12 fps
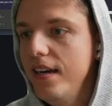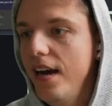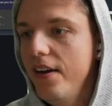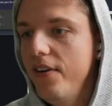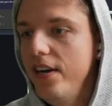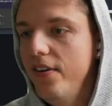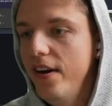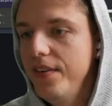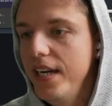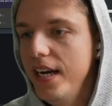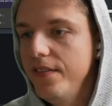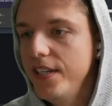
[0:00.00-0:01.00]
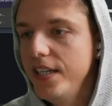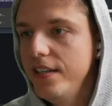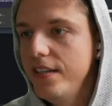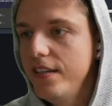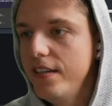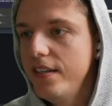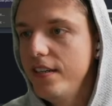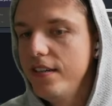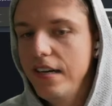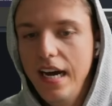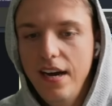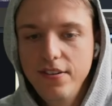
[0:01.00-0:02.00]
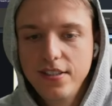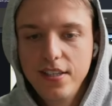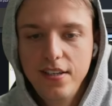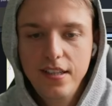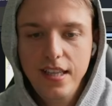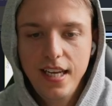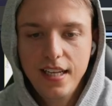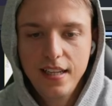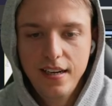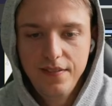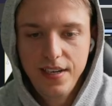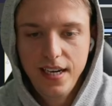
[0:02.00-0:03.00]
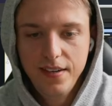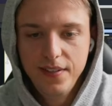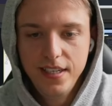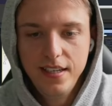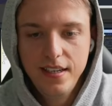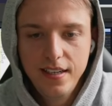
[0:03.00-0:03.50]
How do I know I'm an admin? How does it think that I'm an admin?